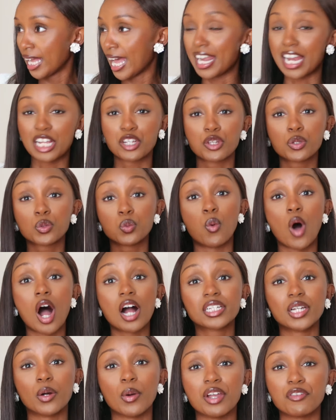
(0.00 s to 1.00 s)
and I just
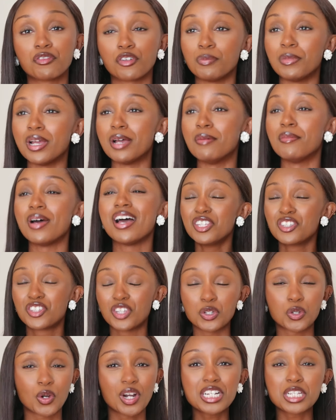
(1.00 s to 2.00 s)
walked away from him.
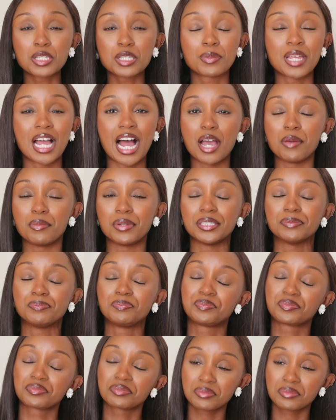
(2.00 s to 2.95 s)
So George is behind me.